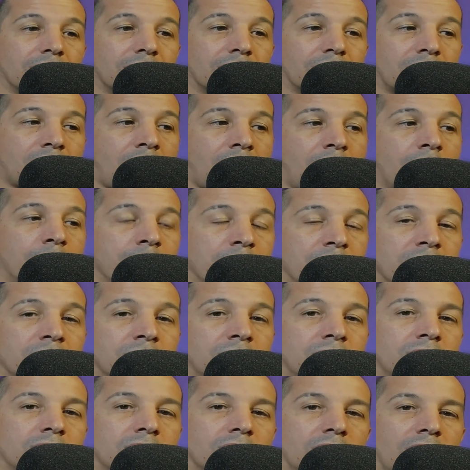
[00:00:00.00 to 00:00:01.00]

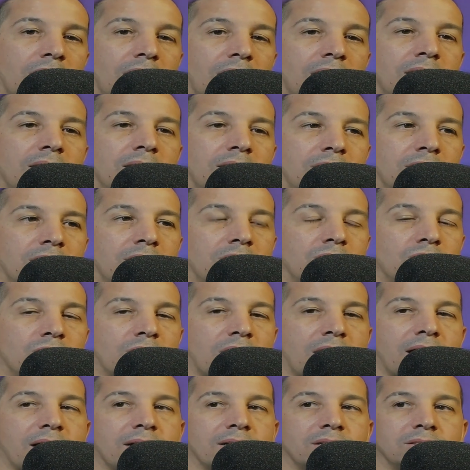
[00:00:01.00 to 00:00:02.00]
comments, anything you
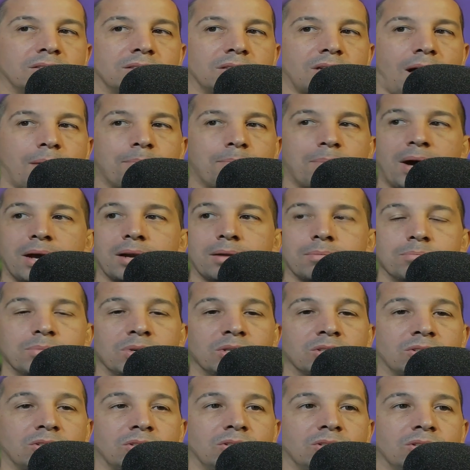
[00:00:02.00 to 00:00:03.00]
guys I might have
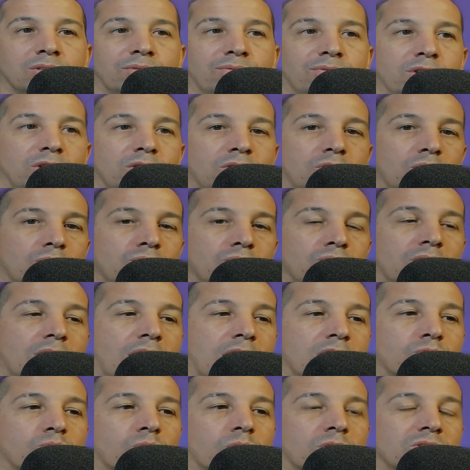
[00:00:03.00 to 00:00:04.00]
missed in this video you
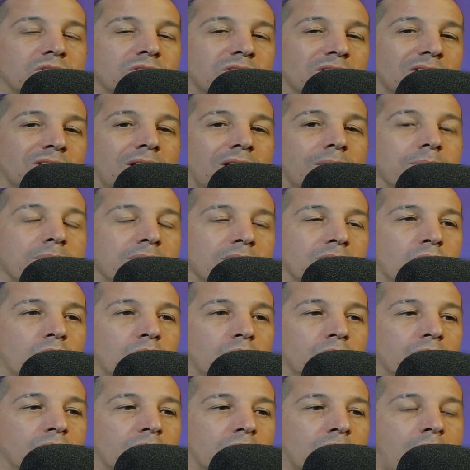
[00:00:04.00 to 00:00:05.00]
guys want to see, let me
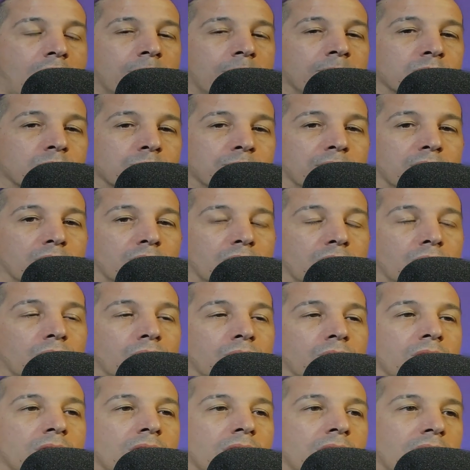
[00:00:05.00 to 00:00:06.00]
know in the comments below.
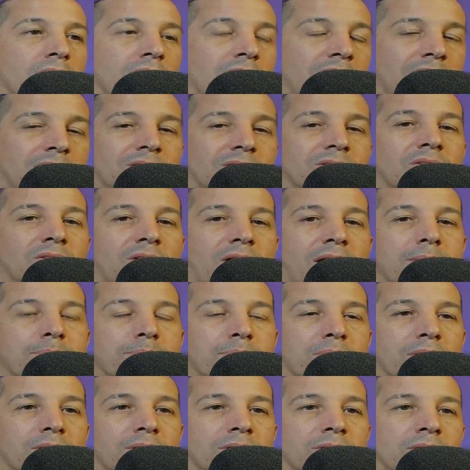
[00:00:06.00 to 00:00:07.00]
Hit the like
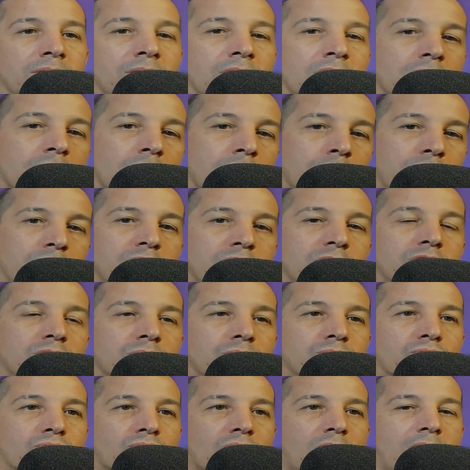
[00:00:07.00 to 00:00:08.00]
button, please
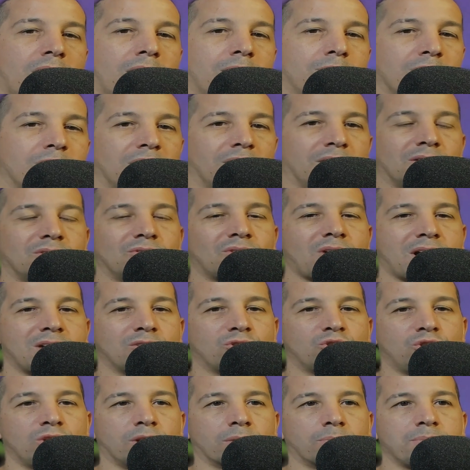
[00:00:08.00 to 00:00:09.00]
subscribe, and you
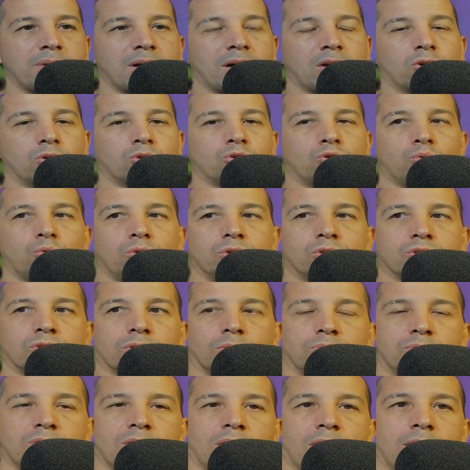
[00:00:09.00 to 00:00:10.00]
guys check me out on Twitch
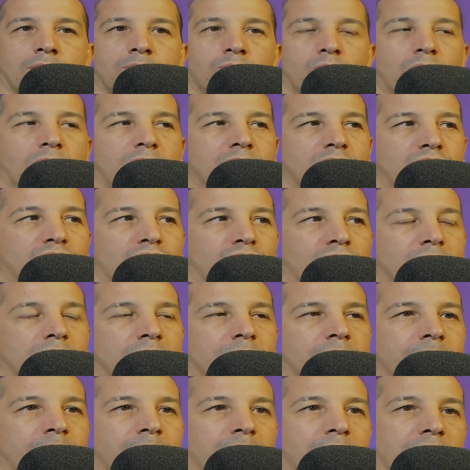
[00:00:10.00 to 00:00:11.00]
sometime where I
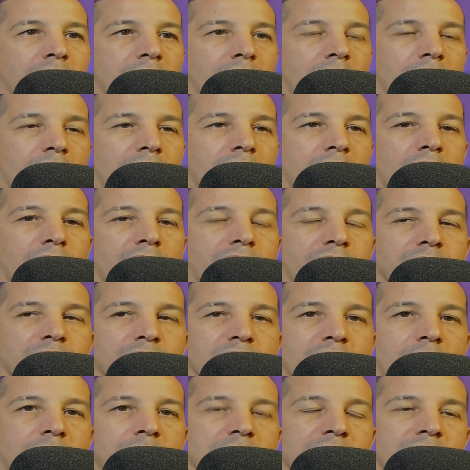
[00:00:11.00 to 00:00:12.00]
stream there from
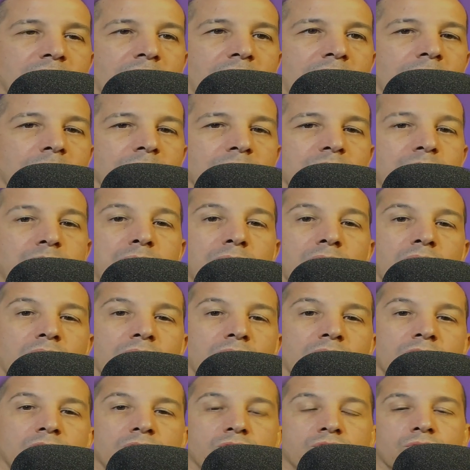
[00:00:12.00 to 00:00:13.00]
time to time. It's Pickle
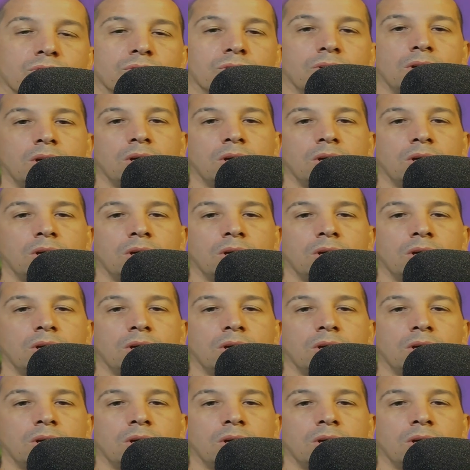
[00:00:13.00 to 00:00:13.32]
Ninja